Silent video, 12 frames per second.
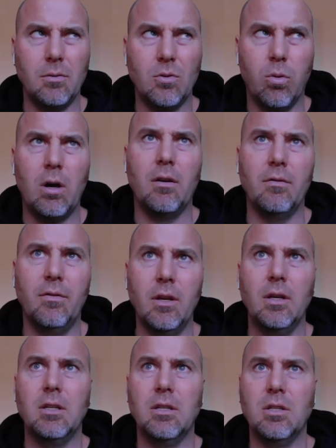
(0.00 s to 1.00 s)
12
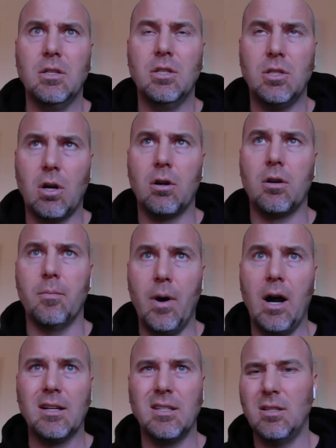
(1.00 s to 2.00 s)
starter
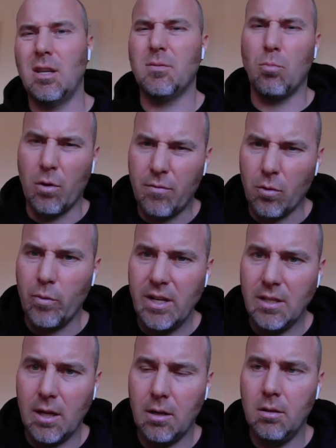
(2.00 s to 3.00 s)
boxes. That's more for
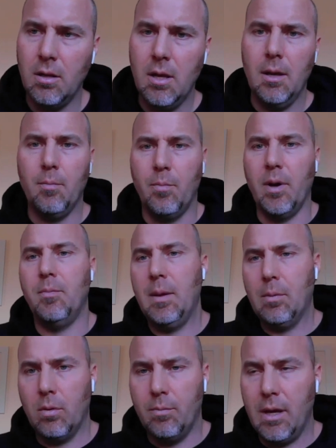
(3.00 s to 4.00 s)
retail, but
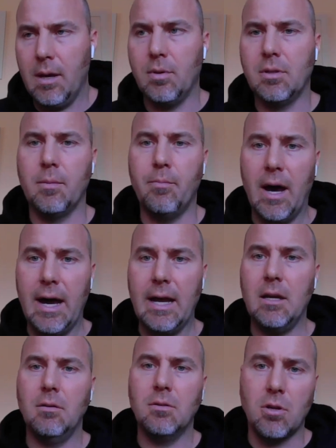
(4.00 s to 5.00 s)
people would be able to
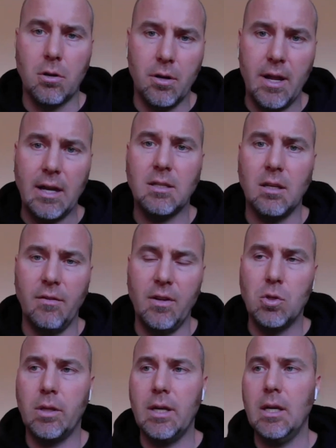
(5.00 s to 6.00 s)
buy starter decks
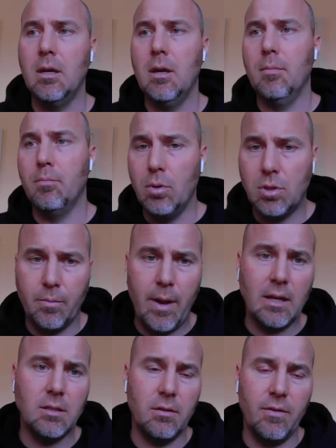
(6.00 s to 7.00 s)
individually, booster
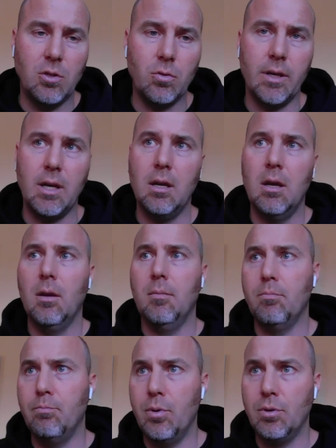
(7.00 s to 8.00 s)
packs individually,
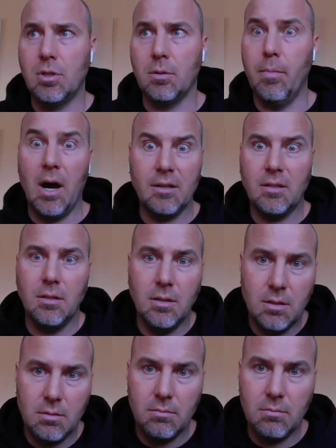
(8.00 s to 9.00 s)
booster
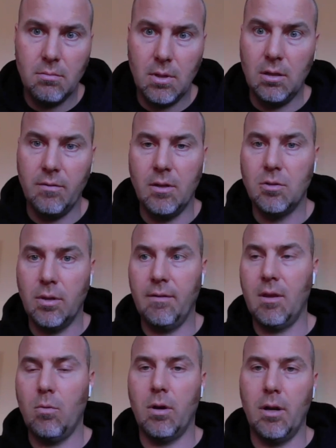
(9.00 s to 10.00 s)
boxes individually if
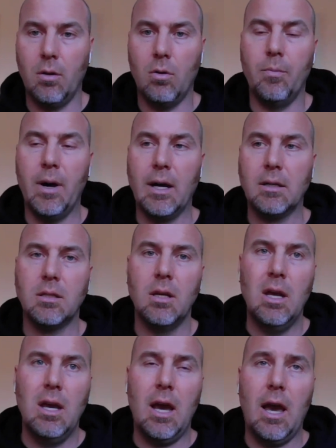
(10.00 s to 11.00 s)
they wanted a whole box.
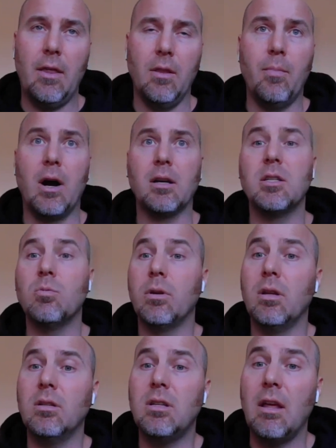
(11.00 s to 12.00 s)
And the boxes would
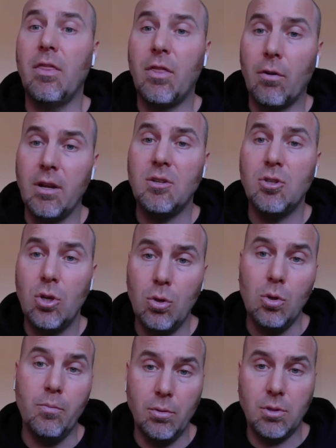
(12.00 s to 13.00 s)
contain
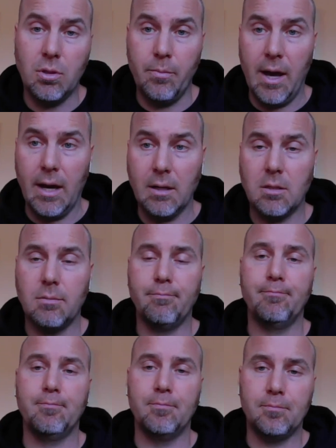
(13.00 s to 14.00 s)
32 booster packs.
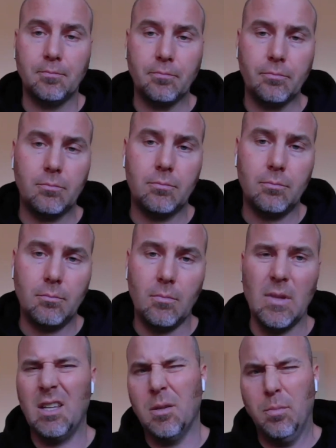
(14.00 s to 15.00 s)

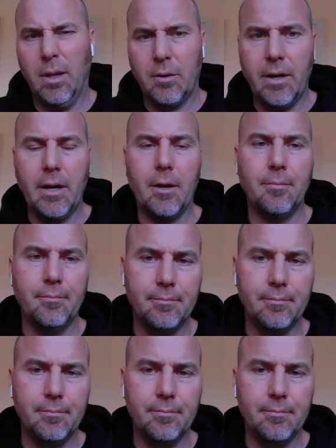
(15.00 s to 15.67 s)
That's the plan right now.